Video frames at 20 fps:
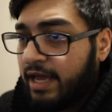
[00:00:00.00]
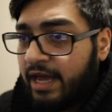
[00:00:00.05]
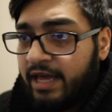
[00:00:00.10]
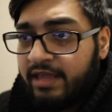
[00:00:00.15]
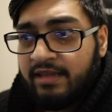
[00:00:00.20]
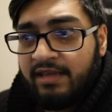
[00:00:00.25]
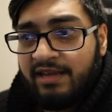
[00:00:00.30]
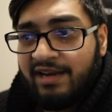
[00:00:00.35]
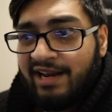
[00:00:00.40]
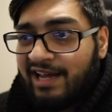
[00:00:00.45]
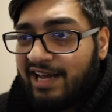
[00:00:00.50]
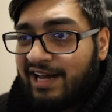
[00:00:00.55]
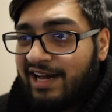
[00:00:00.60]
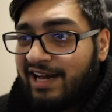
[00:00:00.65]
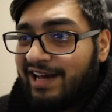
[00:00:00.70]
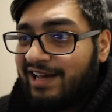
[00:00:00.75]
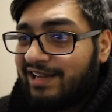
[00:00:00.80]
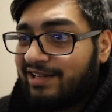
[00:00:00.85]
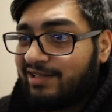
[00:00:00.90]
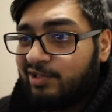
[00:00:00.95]
And then I
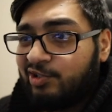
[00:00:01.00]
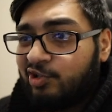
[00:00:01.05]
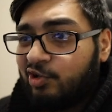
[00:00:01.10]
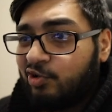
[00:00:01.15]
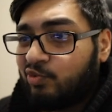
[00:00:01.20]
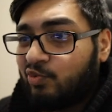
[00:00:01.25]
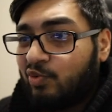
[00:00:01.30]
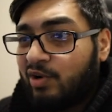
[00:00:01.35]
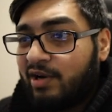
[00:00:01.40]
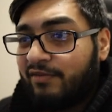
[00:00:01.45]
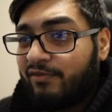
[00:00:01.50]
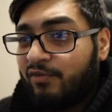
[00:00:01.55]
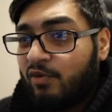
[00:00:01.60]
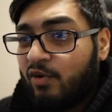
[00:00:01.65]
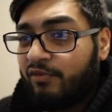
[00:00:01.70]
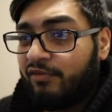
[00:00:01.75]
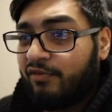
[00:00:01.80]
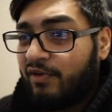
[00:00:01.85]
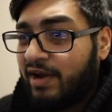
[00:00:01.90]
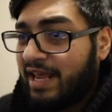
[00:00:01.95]
got, you know,
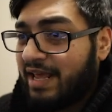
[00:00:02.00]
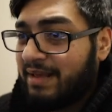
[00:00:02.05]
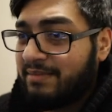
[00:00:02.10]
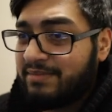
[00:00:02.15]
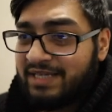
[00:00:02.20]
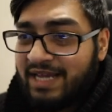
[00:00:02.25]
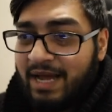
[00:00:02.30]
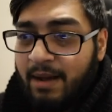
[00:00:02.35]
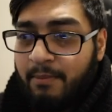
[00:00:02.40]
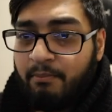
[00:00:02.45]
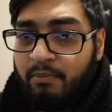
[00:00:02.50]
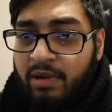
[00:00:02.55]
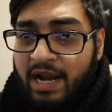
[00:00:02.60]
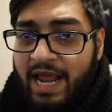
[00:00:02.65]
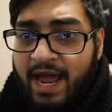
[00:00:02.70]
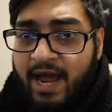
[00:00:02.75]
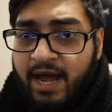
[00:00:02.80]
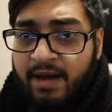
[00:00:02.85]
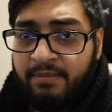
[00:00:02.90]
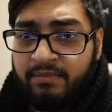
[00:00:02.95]
24 frames,
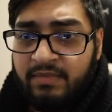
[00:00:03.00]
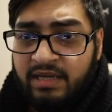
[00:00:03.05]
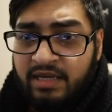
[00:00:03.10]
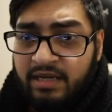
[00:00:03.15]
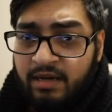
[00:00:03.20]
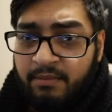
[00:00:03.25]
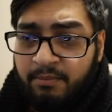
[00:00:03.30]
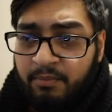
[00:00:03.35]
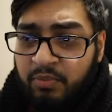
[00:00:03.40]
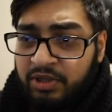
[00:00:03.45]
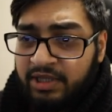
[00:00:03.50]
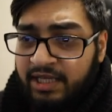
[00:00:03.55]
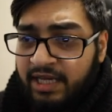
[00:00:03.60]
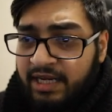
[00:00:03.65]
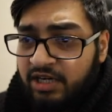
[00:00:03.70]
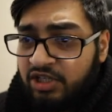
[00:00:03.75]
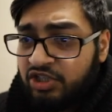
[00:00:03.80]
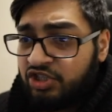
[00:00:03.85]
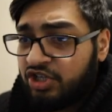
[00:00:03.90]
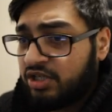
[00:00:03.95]
kablam. Put
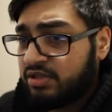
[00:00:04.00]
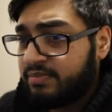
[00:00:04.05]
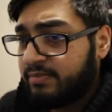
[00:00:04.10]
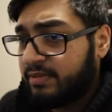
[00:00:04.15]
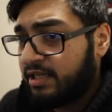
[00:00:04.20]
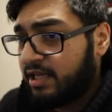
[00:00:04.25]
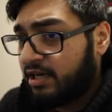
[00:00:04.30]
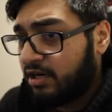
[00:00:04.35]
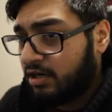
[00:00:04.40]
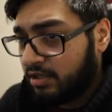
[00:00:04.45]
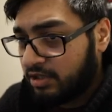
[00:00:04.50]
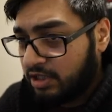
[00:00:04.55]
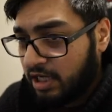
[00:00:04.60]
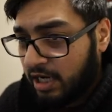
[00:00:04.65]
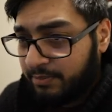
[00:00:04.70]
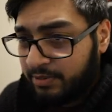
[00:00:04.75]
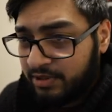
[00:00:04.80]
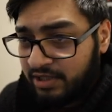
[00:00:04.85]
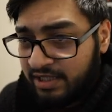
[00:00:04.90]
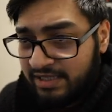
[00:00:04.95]
that adjustment layer on
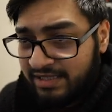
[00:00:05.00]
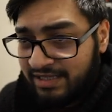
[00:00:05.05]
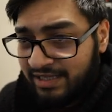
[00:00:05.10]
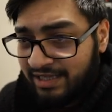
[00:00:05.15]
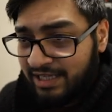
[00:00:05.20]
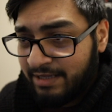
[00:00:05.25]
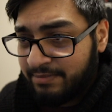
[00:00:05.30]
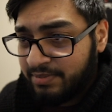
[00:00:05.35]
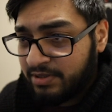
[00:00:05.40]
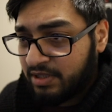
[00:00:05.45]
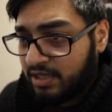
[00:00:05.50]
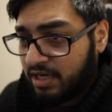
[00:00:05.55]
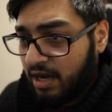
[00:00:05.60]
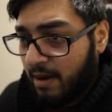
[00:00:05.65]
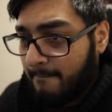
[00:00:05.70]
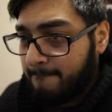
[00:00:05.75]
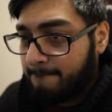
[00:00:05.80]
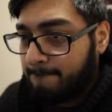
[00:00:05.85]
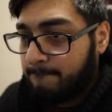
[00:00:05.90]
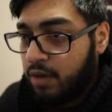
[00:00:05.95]
top of these clips,
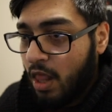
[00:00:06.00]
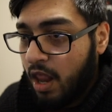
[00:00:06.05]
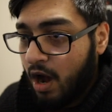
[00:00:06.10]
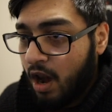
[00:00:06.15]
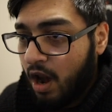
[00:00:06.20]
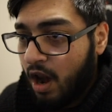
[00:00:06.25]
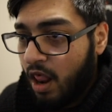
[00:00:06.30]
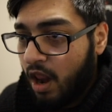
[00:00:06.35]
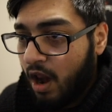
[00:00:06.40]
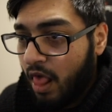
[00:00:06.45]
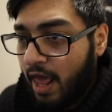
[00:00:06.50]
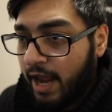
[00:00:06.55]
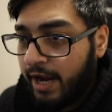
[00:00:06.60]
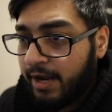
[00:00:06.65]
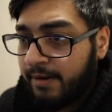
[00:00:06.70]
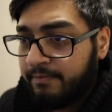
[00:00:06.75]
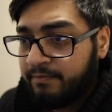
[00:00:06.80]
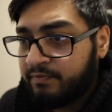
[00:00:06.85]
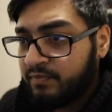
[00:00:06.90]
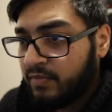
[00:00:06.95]

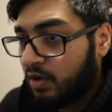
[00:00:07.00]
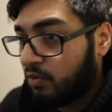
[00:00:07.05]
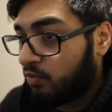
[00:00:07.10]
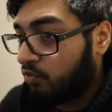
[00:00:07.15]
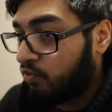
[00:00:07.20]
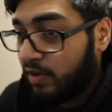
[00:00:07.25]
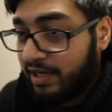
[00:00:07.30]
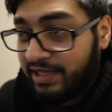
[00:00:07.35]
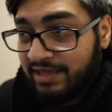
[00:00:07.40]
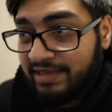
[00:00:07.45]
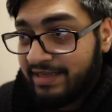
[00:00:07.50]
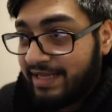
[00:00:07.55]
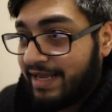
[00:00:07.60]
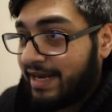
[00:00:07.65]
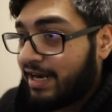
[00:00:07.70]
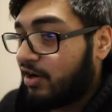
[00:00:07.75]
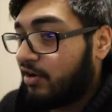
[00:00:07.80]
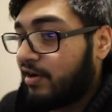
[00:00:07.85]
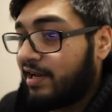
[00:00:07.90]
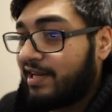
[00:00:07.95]
kablam, right
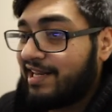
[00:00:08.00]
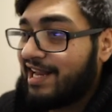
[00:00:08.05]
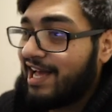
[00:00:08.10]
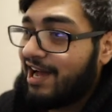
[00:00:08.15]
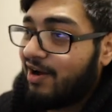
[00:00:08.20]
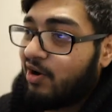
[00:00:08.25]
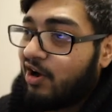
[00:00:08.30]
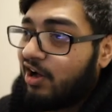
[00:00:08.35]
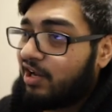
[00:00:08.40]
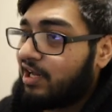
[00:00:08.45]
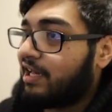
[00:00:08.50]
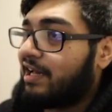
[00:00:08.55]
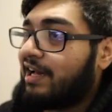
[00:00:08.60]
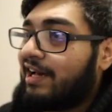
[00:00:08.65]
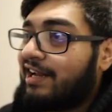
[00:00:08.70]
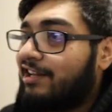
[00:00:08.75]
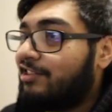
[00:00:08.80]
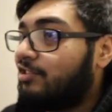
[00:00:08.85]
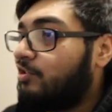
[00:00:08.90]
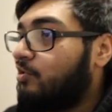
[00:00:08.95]
there. And now all I
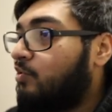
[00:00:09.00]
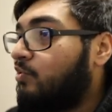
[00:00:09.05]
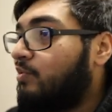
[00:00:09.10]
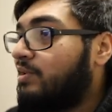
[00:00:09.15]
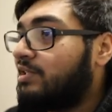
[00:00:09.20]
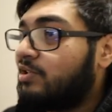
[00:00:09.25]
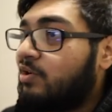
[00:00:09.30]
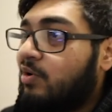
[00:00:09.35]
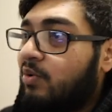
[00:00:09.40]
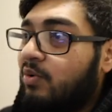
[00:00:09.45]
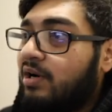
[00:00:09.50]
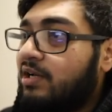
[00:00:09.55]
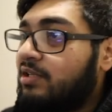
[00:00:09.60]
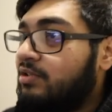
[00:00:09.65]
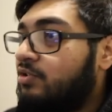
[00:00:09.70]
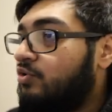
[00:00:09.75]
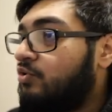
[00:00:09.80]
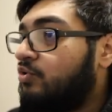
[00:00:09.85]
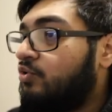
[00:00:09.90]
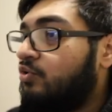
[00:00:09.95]
gotta do is go
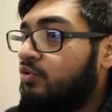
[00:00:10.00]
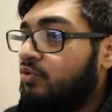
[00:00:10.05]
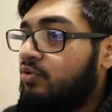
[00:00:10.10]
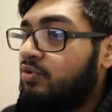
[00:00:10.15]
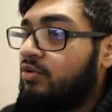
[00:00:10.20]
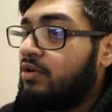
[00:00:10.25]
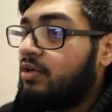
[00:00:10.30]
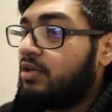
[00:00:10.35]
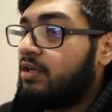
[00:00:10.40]
on to